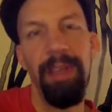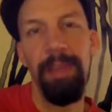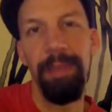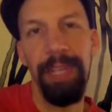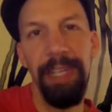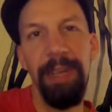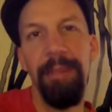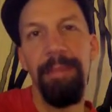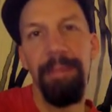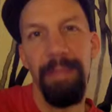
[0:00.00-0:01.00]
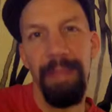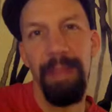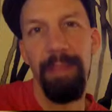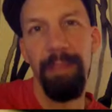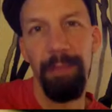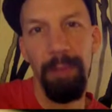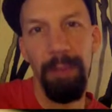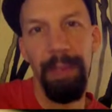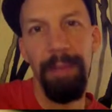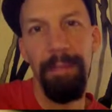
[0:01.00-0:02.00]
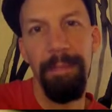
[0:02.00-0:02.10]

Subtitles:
they played the root,